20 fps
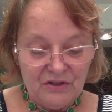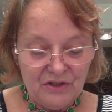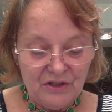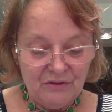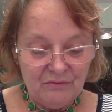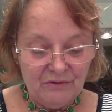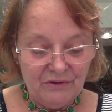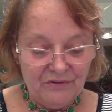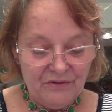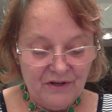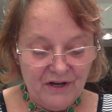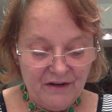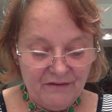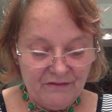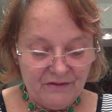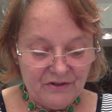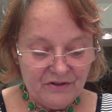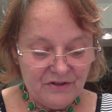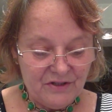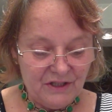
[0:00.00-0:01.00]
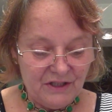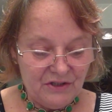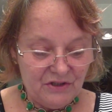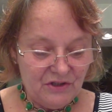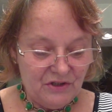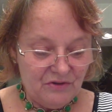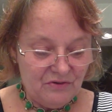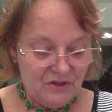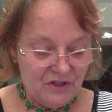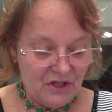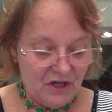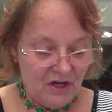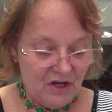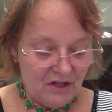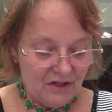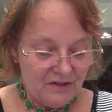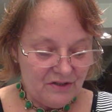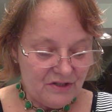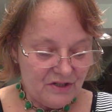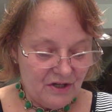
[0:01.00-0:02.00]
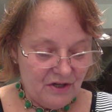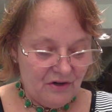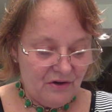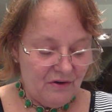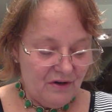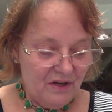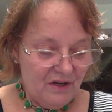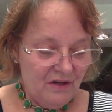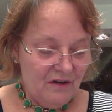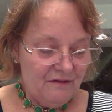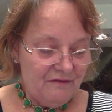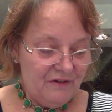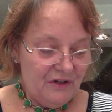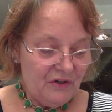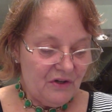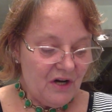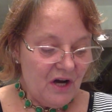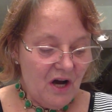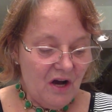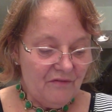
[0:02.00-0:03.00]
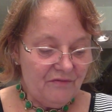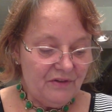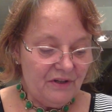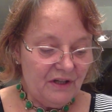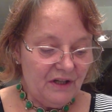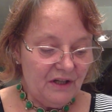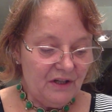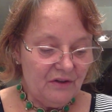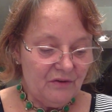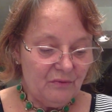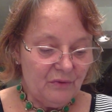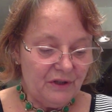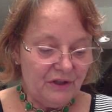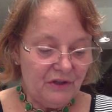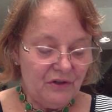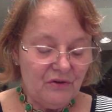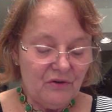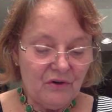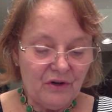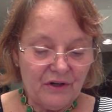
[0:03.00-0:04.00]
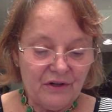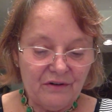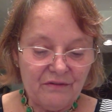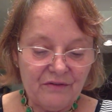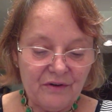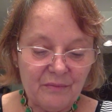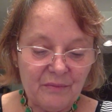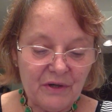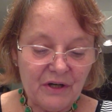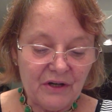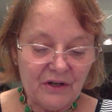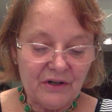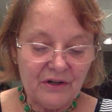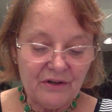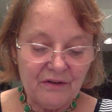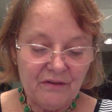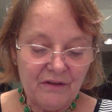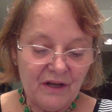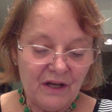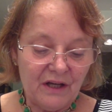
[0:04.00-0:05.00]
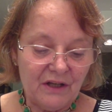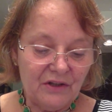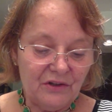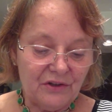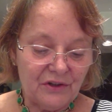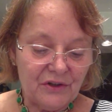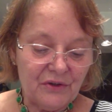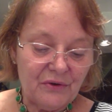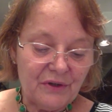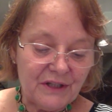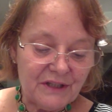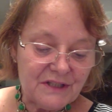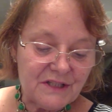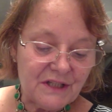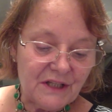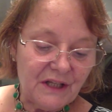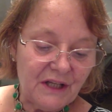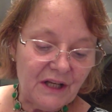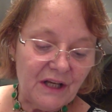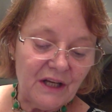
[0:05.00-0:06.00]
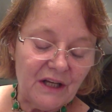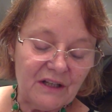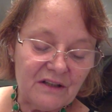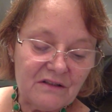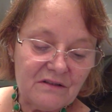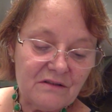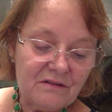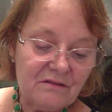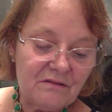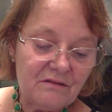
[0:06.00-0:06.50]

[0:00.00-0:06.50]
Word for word: She will never send you junk. So feel confident when you order from her that you're going to get